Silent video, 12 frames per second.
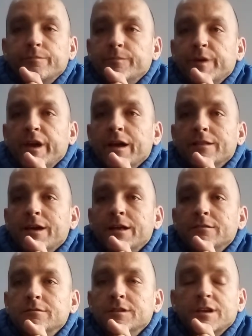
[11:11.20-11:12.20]
You get a
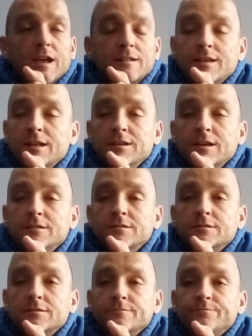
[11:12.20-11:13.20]
10, you get 10 years.
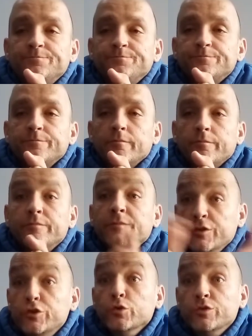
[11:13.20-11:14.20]

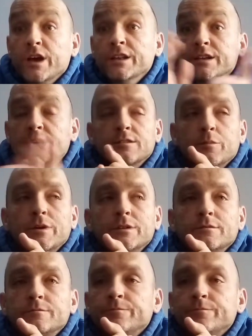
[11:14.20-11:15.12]
You do 10 years, I mean.